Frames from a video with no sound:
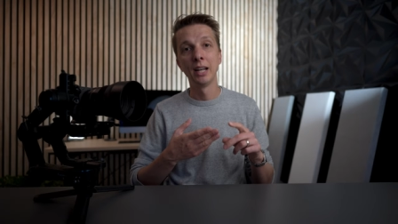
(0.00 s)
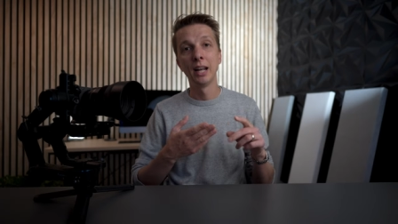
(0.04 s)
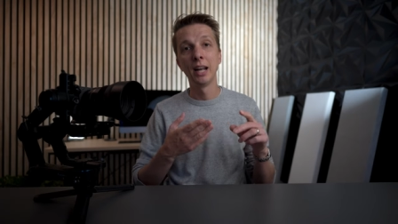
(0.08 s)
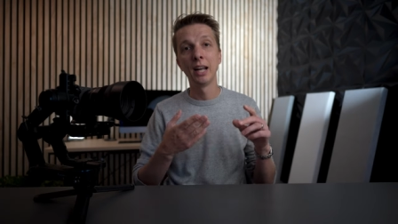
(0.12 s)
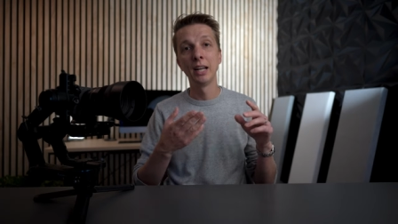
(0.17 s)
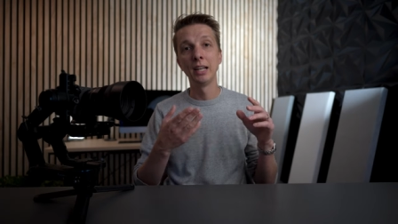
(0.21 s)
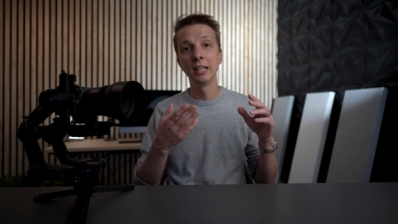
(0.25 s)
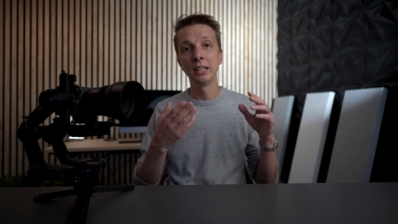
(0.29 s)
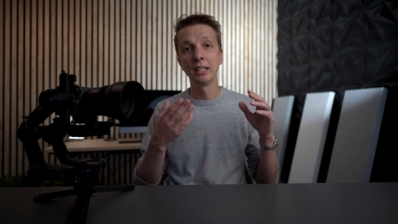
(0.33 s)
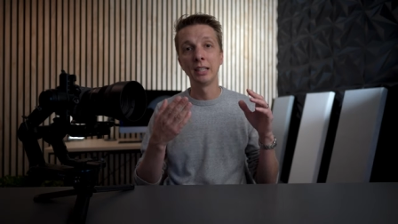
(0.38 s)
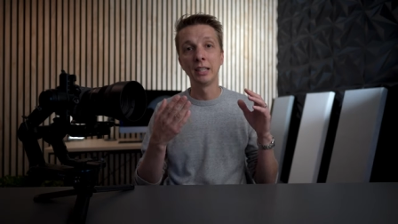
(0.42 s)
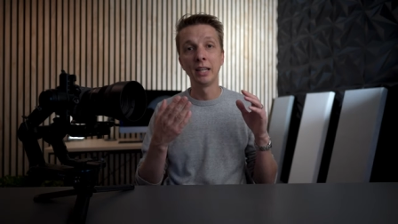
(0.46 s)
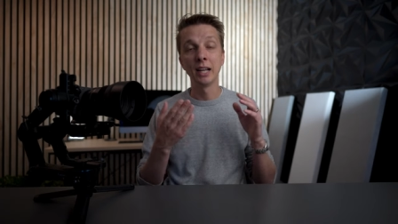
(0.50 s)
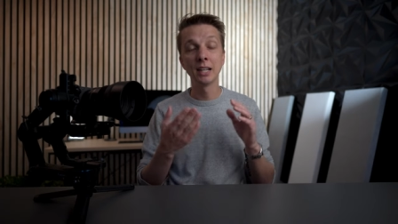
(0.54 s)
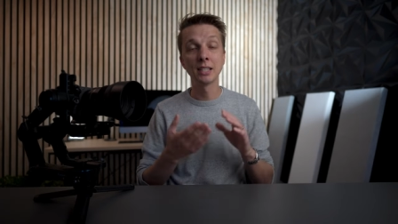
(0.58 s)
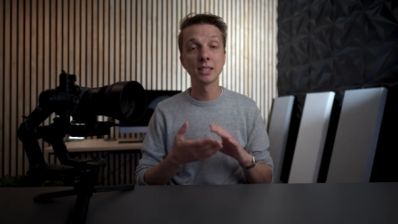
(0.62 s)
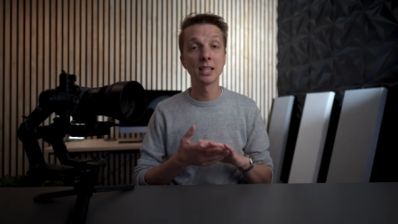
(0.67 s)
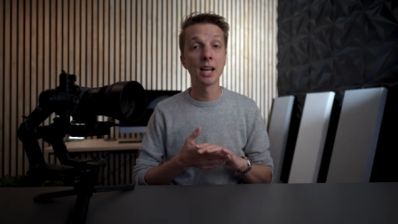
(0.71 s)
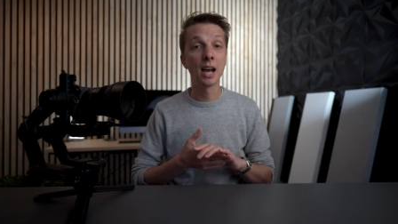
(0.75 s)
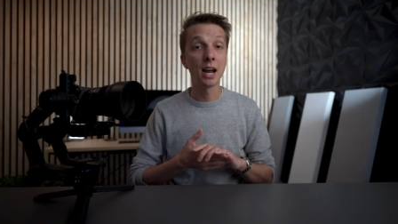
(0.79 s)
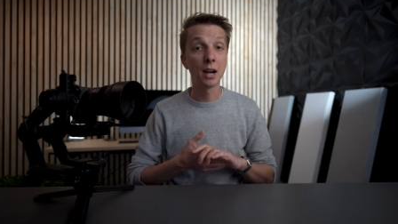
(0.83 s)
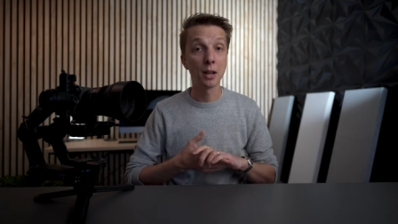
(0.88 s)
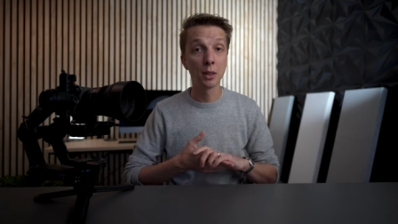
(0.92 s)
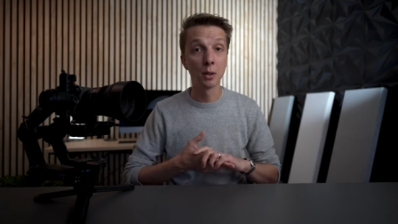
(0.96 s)
and it
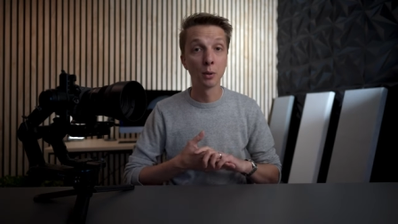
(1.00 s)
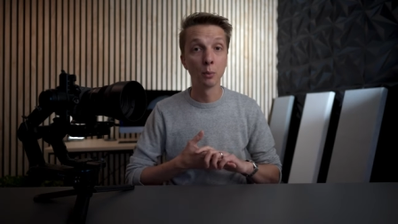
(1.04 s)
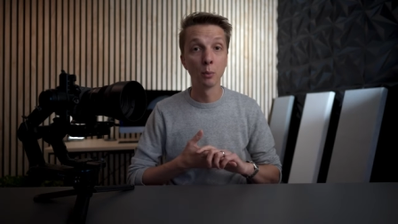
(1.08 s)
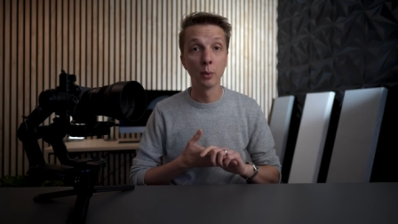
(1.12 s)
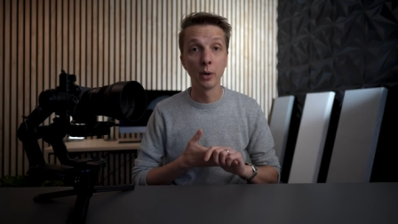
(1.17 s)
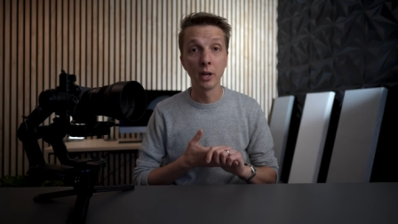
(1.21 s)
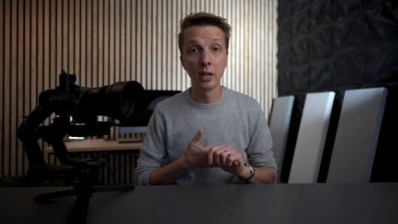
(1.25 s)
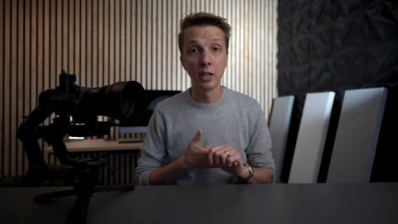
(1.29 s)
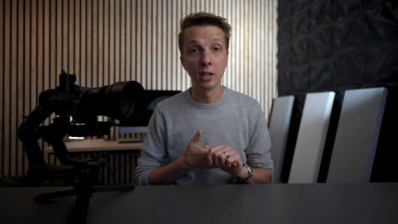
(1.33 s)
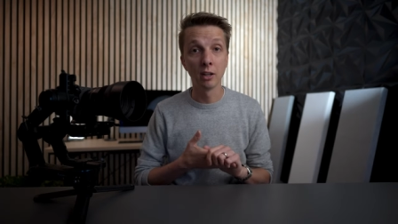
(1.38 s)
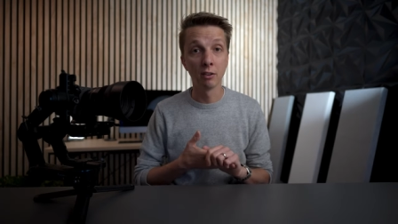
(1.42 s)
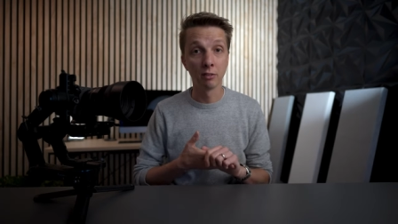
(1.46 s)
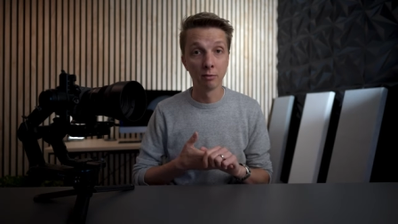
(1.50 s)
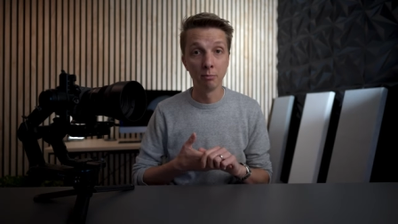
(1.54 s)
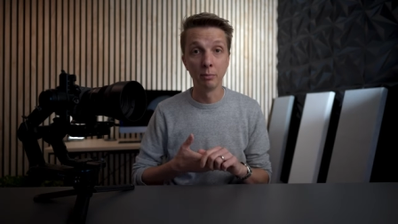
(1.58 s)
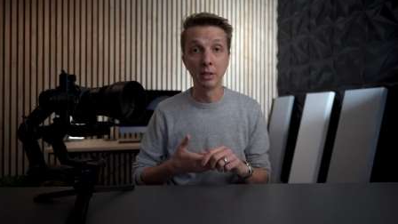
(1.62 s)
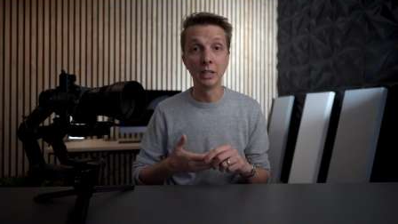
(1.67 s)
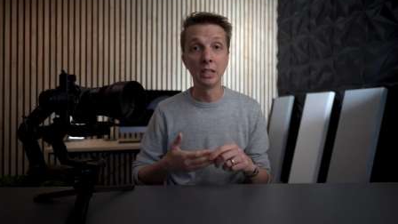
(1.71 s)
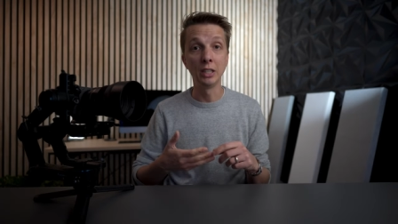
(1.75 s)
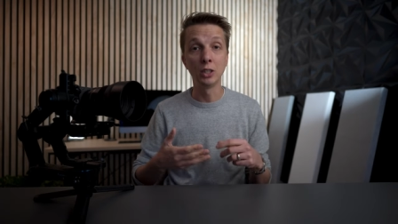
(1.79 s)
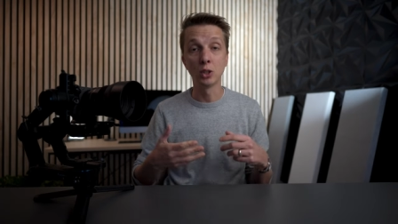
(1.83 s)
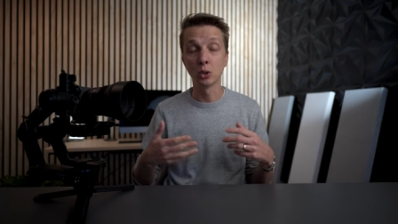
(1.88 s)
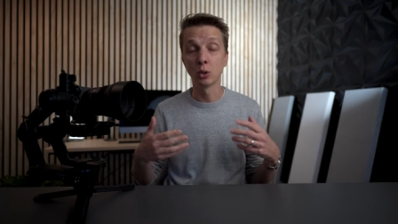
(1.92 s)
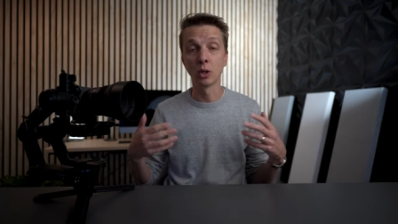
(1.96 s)
gets out of the way of
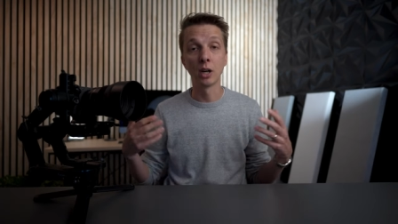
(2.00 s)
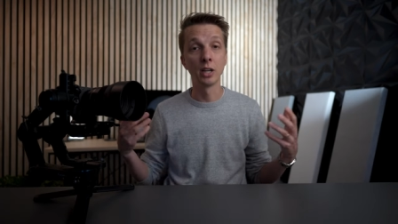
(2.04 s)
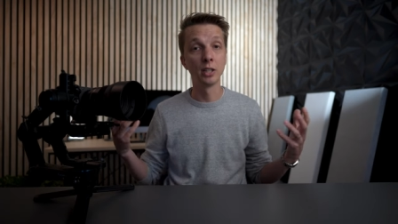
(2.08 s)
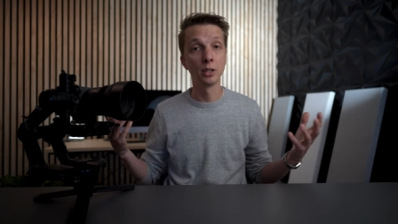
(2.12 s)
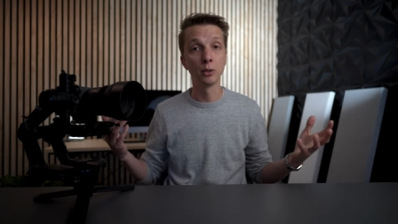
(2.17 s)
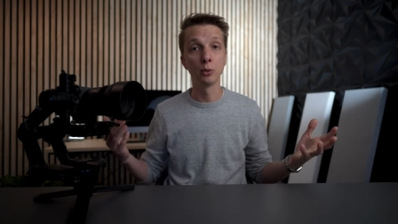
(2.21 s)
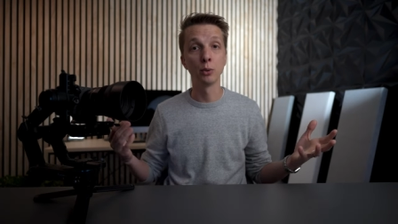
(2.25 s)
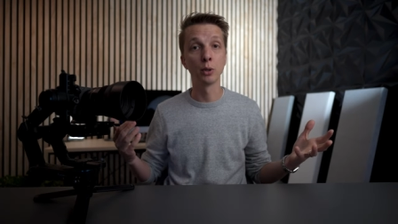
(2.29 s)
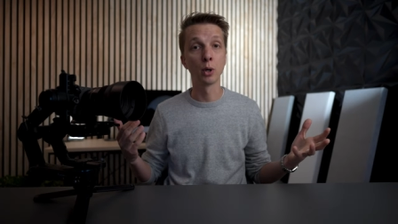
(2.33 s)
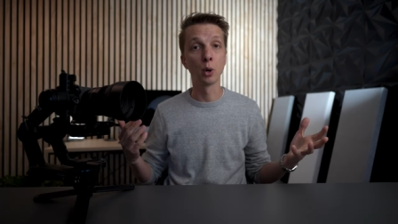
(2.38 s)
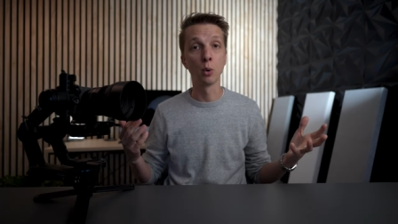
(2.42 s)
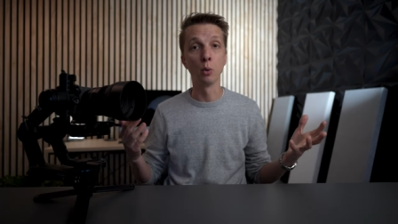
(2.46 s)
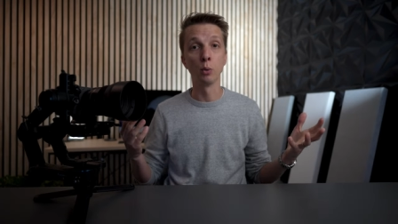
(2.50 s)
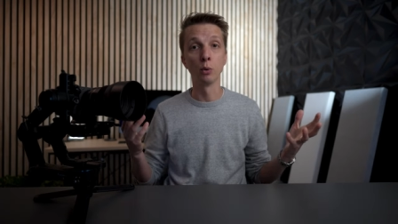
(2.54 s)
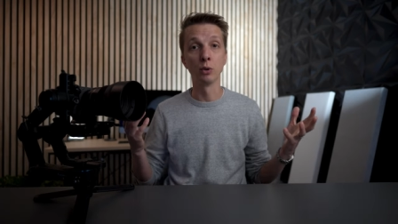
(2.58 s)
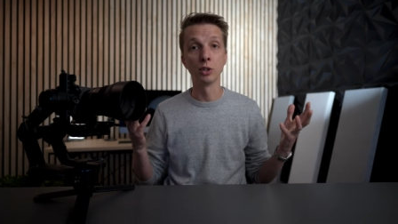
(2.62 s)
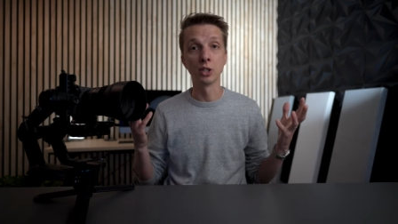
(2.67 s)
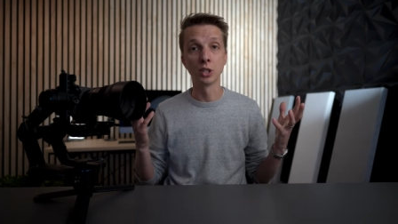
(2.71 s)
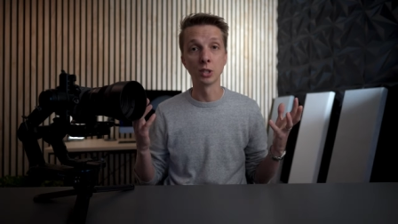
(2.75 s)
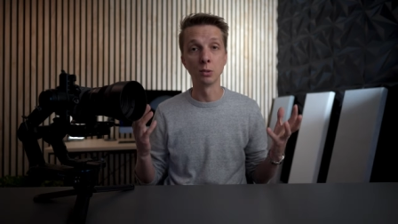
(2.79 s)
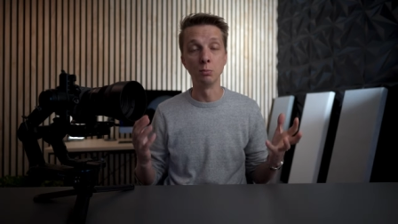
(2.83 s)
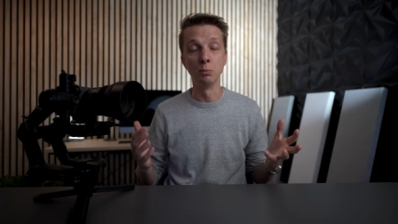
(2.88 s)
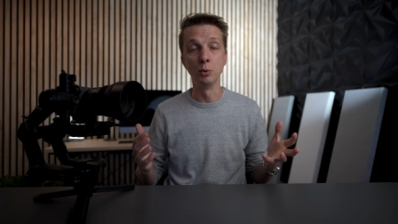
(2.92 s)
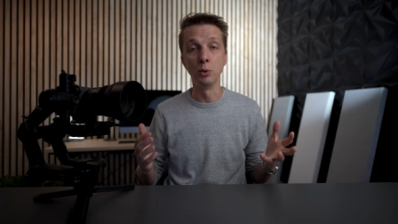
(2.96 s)
me trying to
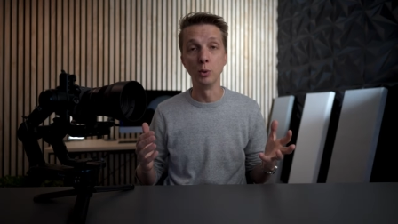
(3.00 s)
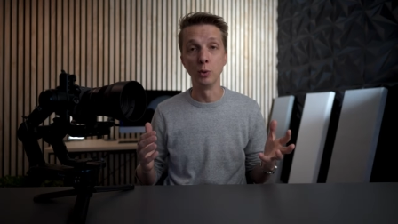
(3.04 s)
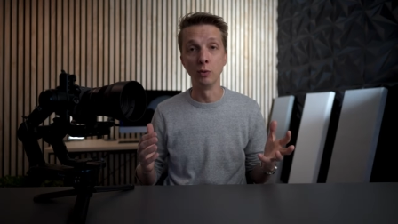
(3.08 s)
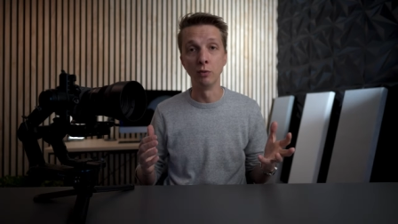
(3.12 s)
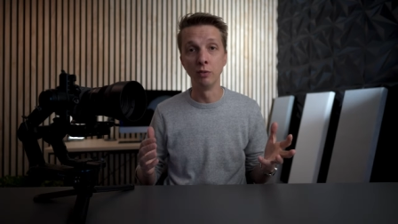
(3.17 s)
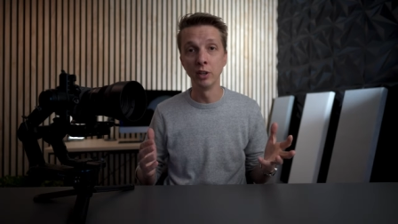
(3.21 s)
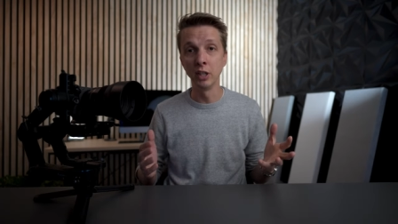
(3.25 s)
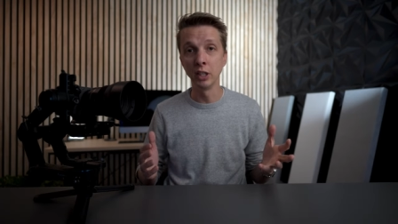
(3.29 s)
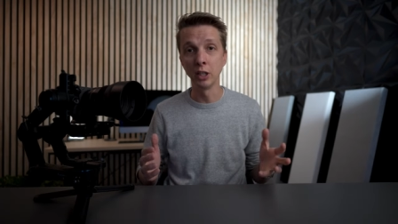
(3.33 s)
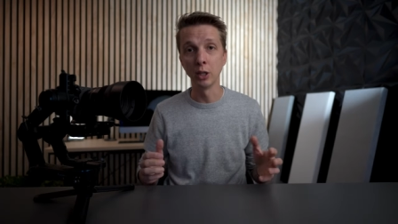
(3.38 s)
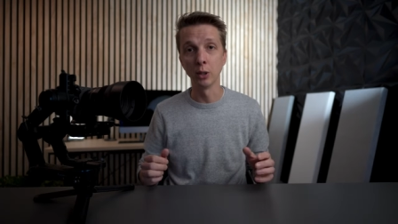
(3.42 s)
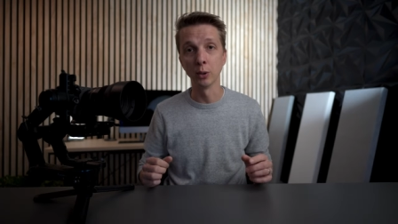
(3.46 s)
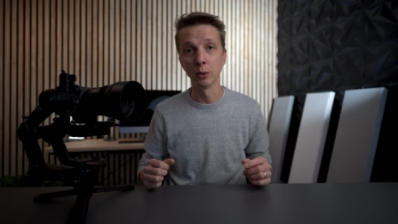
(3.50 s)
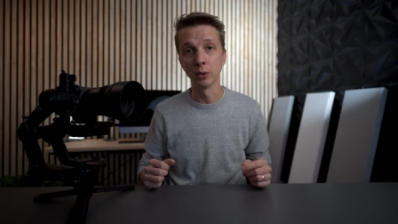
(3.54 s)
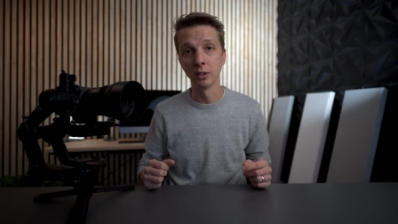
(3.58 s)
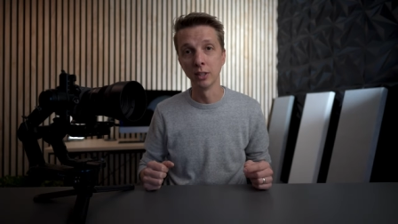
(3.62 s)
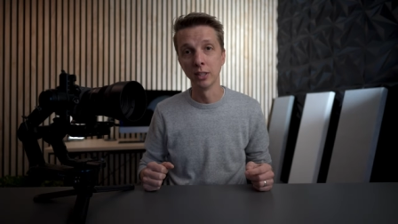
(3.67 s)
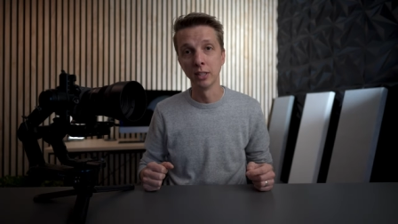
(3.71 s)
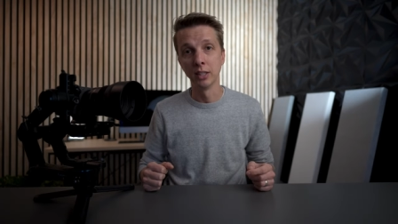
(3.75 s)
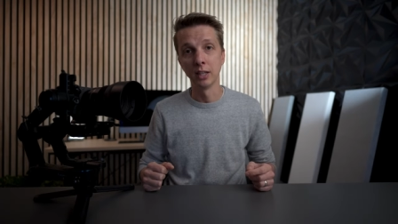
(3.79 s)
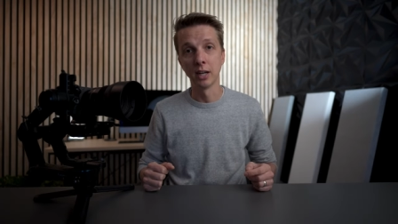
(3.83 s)
record smooth video.